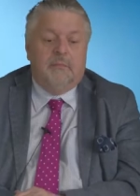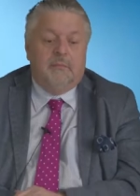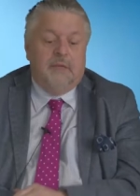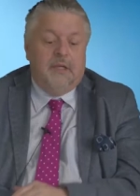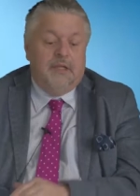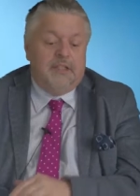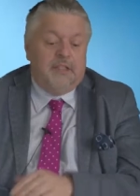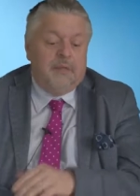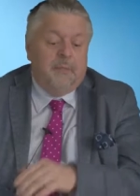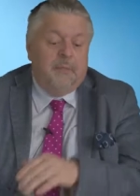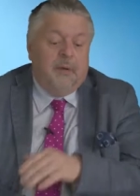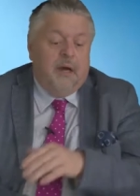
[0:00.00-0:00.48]

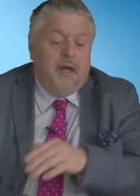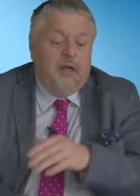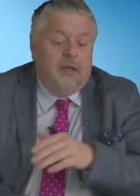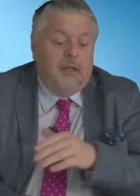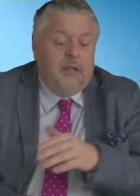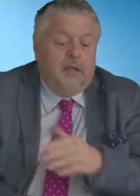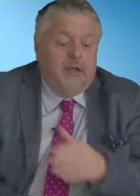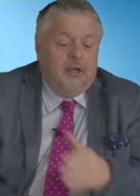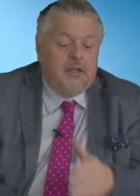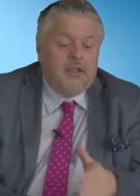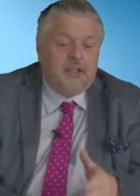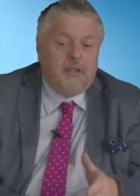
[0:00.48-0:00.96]
is a
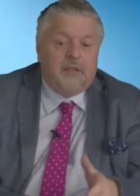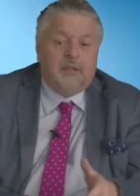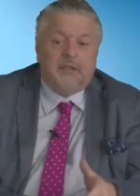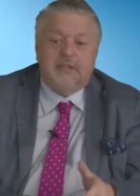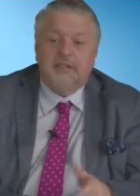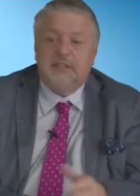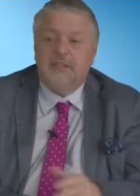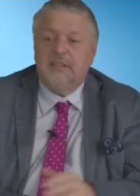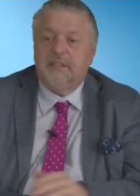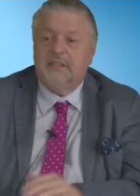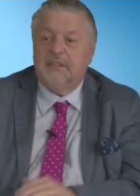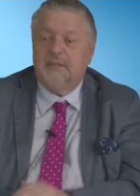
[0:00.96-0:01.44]
biological
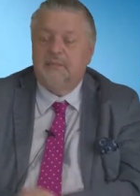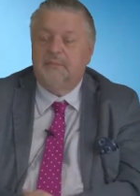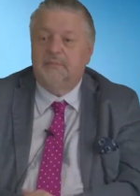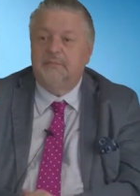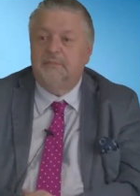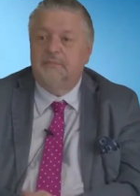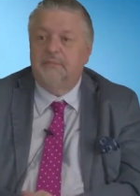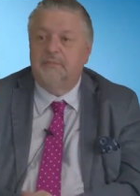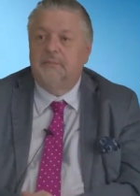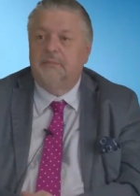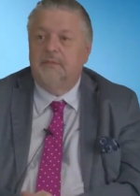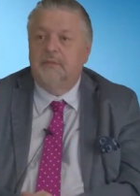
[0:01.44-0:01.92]
system.
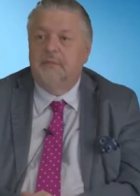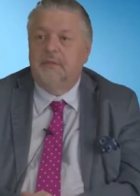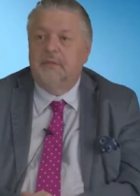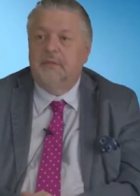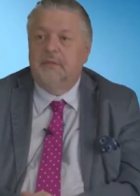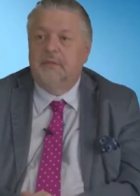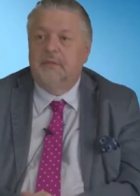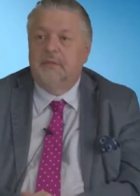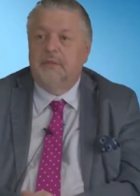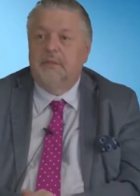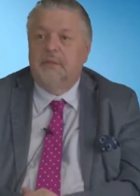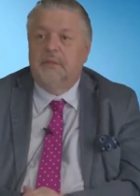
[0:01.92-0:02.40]

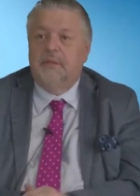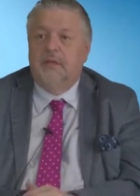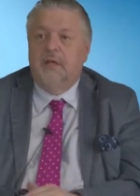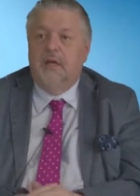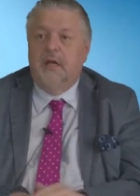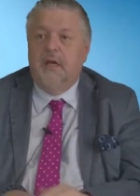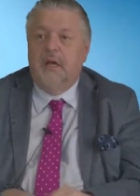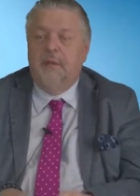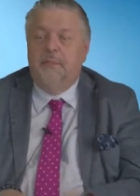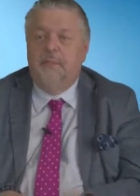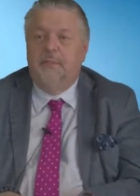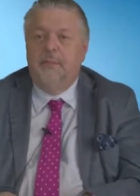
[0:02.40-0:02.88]

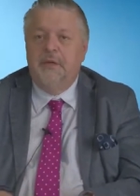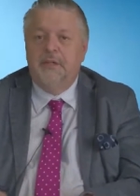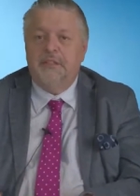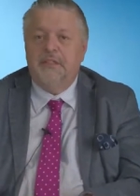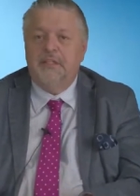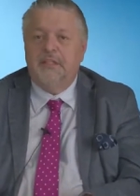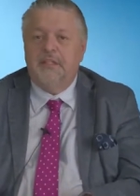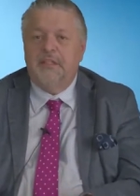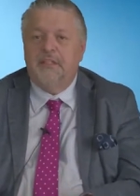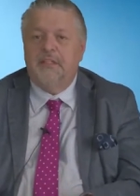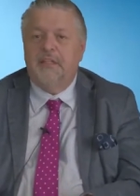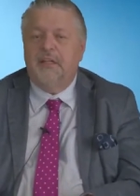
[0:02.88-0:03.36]
A
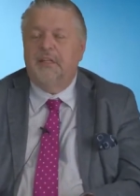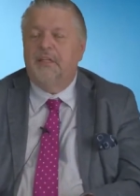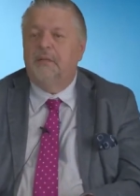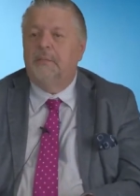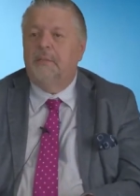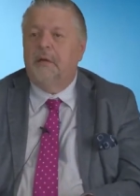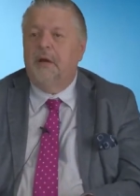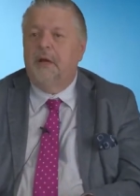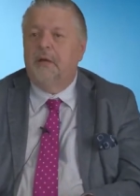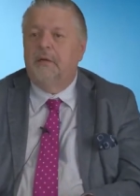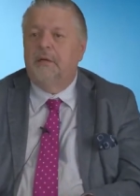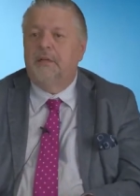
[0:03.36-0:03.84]
business is not a
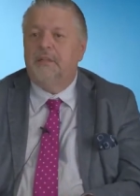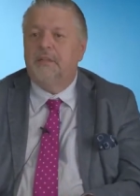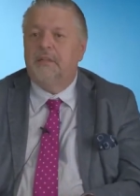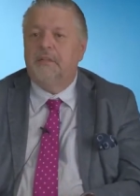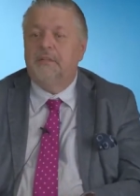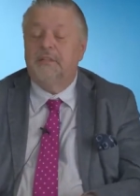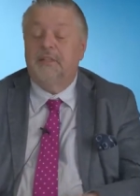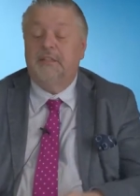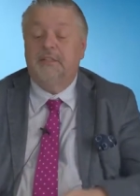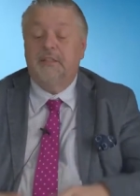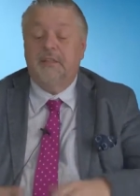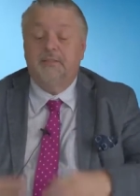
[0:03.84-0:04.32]

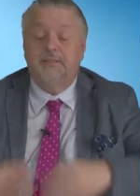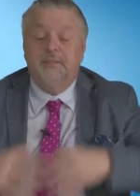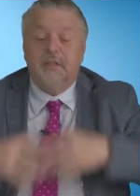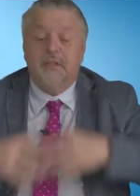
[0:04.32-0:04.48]
biological system.